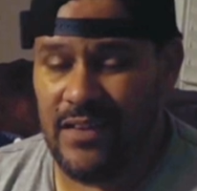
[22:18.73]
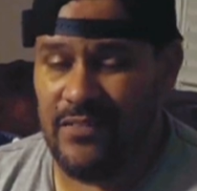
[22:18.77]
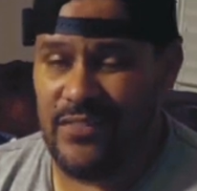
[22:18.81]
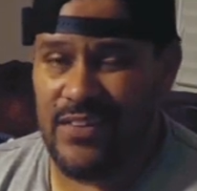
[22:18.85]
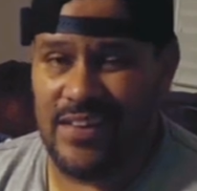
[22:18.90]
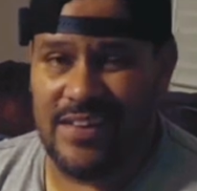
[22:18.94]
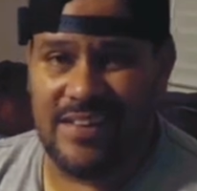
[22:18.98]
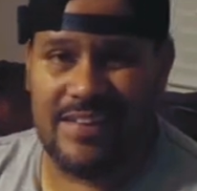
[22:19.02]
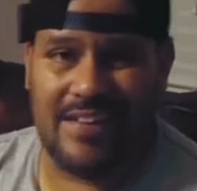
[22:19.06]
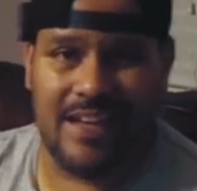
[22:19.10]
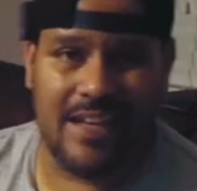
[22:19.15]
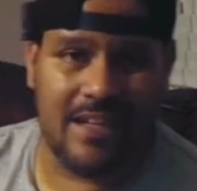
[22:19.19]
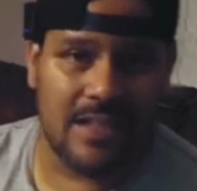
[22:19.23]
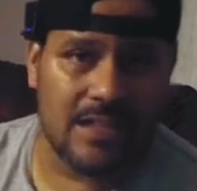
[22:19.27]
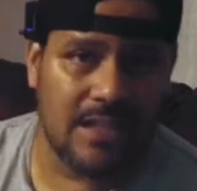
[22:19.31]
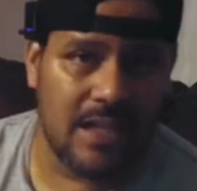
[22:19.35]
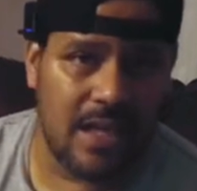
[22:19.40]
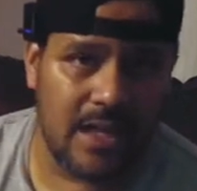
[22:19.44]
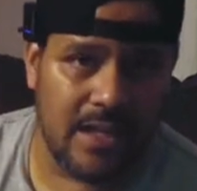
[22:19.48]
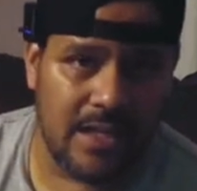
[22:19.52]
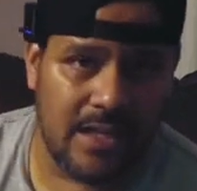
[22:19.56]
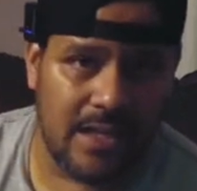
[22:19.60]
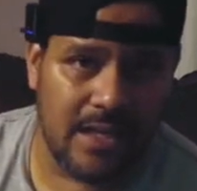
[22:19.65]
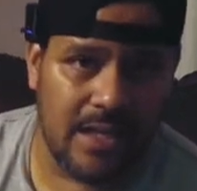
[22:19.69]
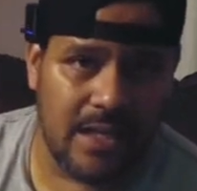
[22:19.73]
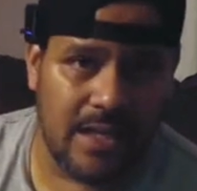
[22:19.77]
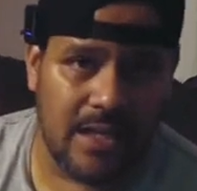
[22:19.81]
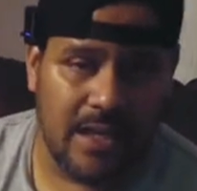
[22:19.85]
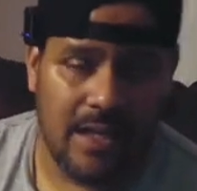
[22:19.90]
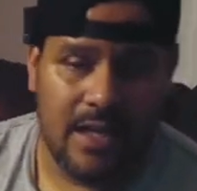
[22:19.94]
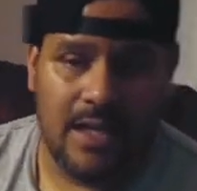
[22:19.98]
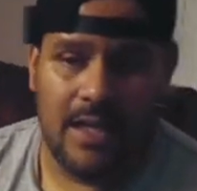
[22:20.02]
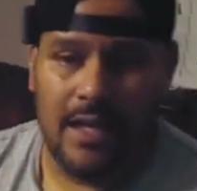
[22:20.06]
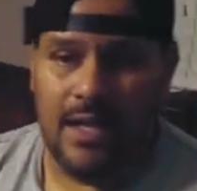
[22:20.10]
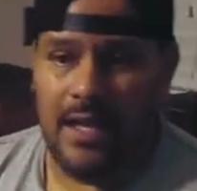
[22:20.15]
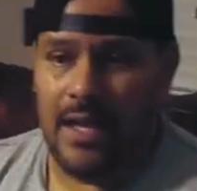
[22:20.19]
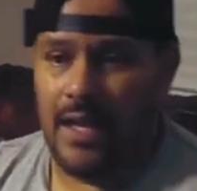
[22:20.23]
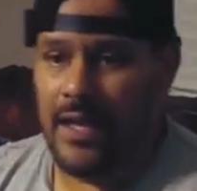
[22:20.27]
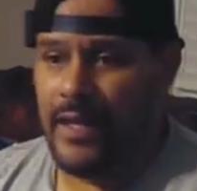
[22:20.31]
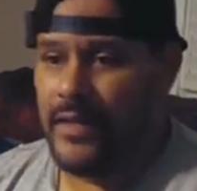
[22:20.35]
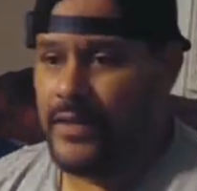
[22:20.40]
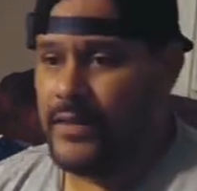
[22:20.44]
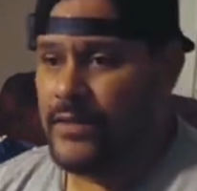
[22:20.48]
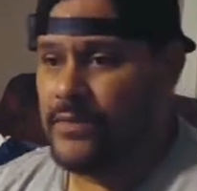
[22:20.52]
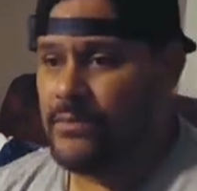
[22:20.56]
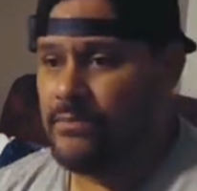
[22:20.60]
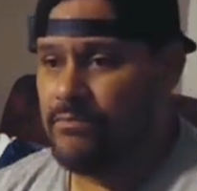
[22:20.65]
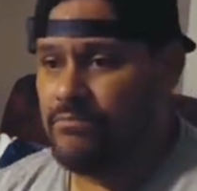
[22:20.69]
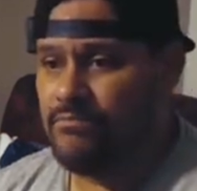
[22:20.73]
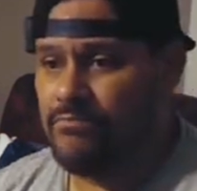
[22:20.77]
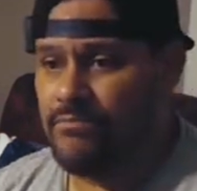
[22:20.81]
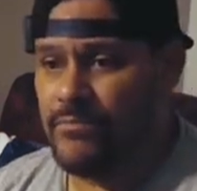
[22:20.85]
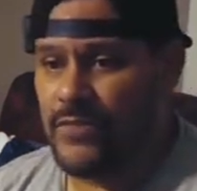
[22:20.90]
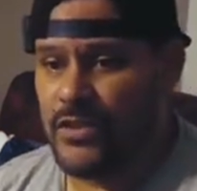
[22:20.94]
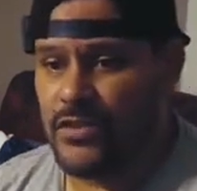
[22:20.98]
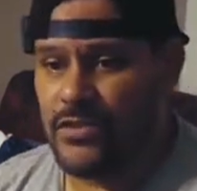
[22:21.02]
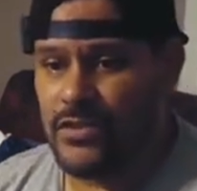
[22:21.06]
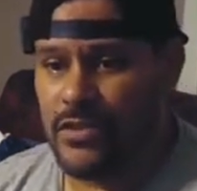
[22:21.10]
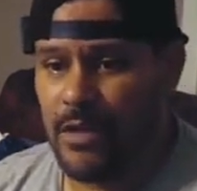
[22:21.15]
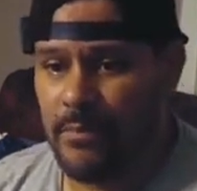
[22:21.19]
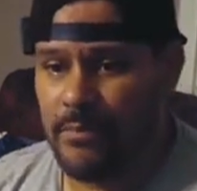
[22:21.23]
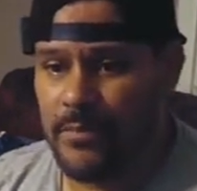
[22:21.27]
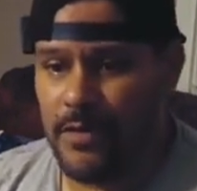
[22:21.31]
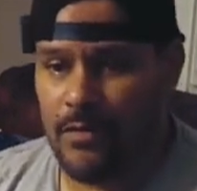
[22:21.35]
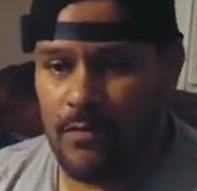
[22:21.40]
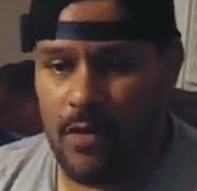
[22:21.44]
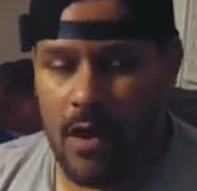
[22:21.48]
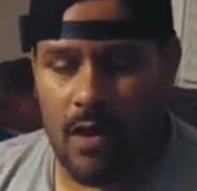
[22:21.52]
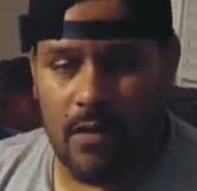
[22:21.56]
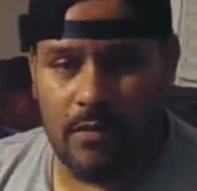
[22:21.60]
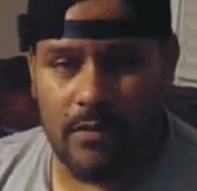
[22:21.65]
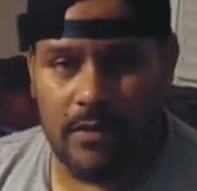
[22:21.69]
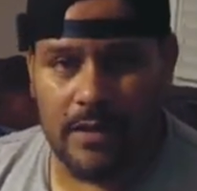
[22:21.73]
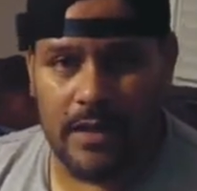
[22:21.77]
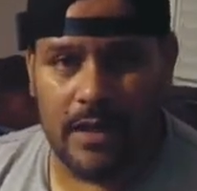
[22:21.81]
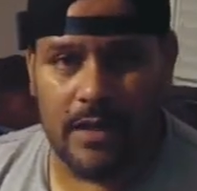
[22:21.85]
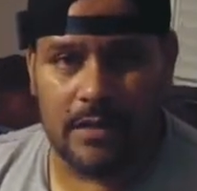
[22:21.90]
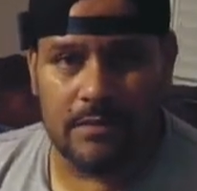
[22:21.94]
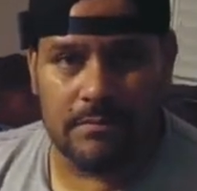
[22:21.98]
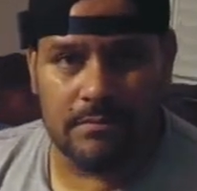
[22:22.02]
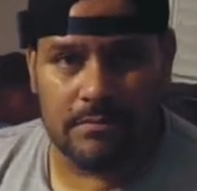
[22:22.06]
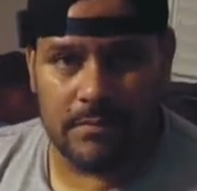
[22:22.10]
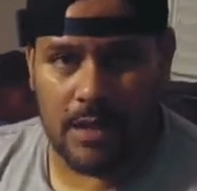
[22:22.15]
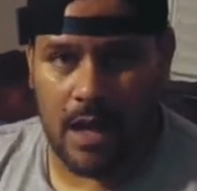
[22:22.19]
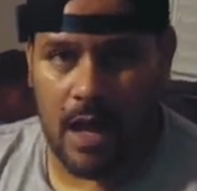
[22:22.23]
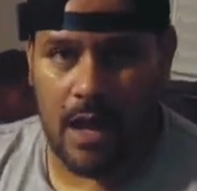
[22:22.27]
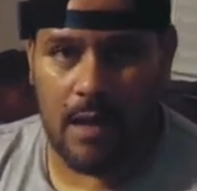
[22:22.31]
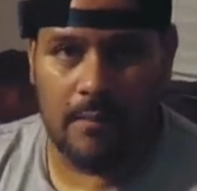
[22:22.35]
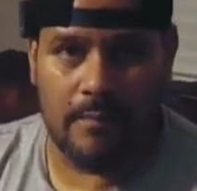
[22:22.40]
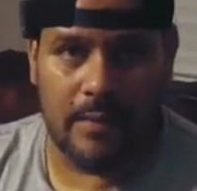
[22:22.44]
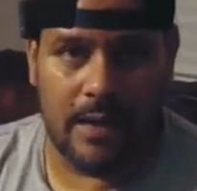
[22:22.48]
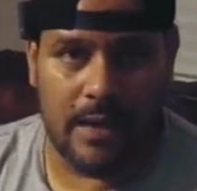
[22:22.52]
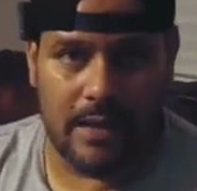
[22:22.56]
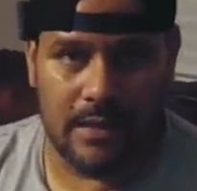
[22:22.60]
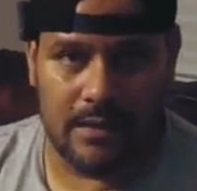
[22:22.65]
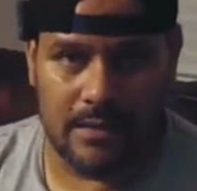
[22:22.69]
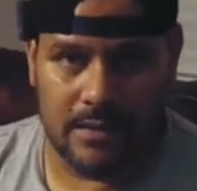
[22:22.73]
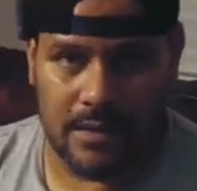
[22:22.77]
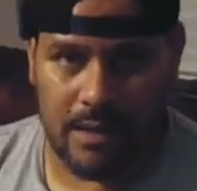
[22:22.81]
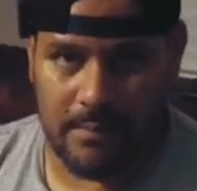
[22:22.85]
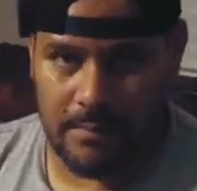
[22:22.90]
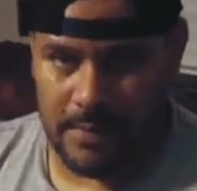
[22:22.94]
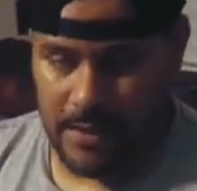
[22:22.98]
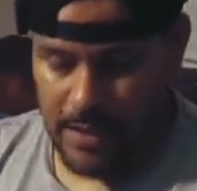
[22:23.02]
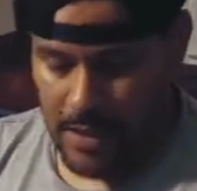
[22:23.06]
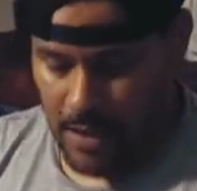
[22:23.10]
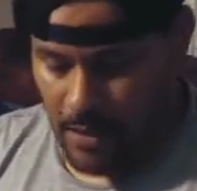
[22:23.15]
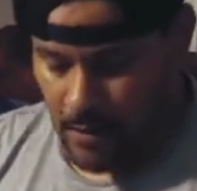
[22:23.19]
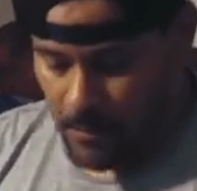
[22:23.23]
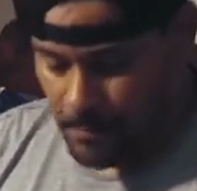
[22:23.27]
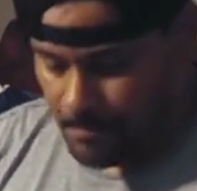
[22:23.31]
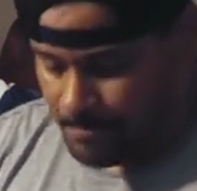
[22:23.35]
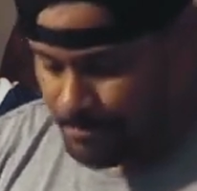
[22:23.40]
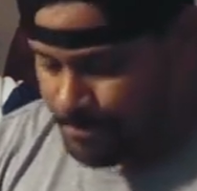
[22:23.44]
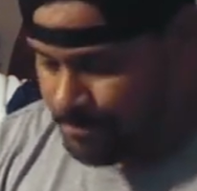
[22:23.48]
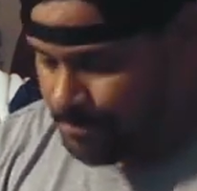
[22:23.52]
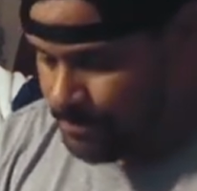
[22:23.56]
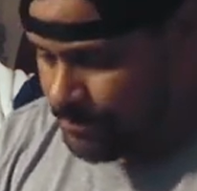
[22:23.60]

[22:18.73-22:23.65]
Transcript: If you didn't like it and there's something wrong with it, comment, let me know.